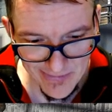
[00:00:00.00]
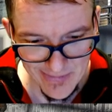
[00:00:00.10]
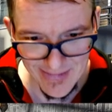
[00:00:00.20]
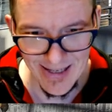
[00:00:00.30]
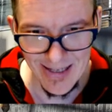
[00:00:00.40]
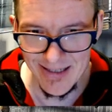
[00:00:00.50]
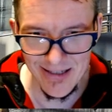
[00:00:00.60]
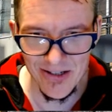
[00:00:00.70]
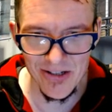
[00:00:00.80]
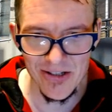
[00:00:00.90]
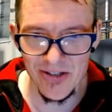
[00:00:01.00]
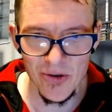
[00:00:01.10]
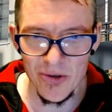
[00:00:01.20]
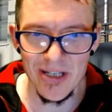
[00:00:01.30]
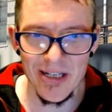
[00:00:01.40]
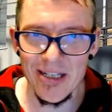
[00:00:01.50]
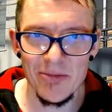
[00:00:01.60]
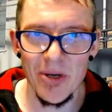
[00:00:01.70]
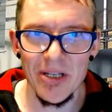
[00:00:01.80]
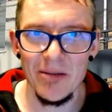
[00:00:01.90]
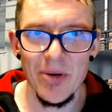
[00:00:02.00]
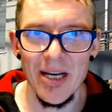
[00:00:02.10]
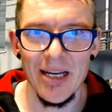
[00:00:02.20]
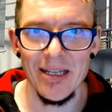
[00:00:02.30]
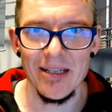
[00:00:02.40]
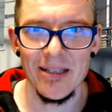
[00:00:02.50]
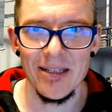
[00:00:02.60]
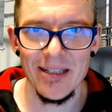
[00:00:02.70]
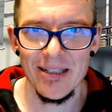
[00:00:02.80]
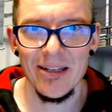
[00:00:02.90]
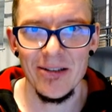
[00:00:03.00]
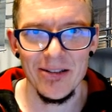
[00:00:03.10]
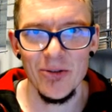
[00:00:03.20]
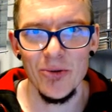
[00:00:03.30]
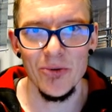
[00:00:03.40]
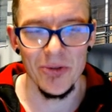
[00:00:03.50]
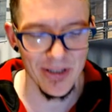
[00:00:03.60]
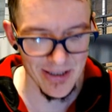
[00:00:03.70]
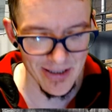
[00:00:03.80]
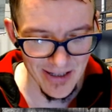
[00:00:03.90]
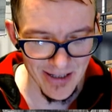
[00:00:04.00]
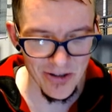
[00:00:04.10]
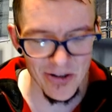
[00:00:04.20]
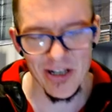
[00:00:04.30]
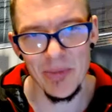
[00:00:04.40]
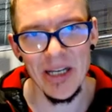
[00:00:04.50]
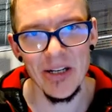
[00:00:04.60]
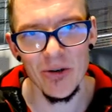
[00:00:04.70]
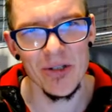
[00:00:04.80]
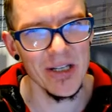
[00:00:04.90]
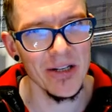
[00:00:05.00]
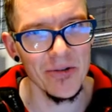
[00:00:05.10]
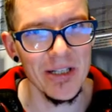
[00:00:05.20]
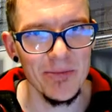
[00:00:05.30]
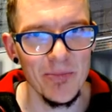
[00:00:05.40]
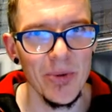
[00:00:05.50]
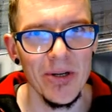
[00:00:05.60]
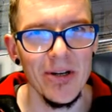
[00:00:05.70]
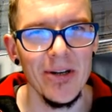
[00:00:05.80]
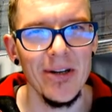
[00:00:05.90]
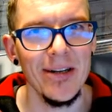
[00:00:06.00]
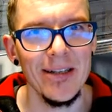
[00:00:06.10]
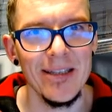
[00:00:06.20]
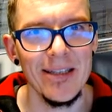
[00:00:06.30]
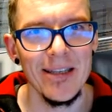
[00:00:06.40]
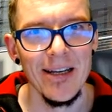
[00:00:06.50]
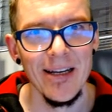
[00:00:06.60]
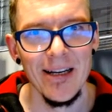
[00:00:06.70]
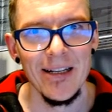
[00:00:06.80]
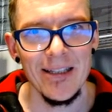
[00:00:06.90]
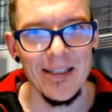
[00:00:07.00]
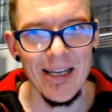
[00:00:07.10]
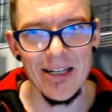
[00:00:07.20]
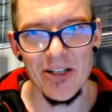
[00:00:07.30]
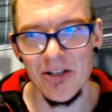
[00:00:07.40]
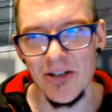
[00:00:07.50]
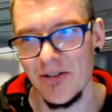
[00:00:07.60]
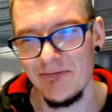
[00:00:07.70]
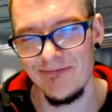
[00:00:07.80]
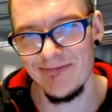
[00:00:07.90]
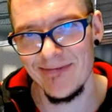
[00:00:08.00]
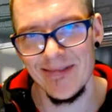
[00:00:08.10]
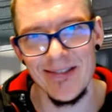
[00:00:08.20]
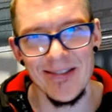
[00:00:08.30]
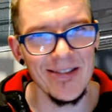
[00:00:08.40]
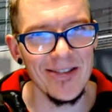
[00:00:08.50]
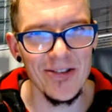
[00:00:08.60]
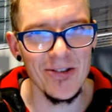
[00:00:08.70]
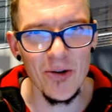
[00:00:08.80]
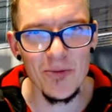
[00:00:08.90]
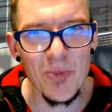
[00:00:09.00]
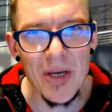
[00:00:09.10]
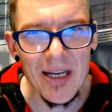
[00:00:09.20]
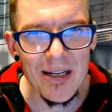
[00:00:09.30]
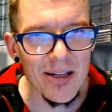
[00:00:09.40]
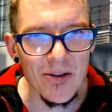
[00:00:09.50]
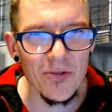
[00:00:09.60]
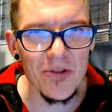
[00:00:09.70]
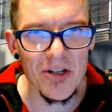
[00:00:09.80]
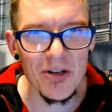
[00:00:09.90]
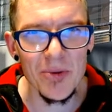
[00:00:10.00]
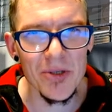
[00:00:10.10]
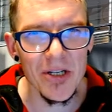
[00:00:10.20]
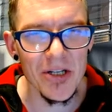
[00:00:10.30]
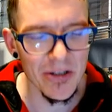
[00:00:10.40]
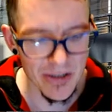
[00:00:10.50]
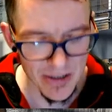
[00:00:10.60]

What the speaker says: is just not in his bloody place. It's like, dude, you can be inconsiderate, but then just not be in an official position.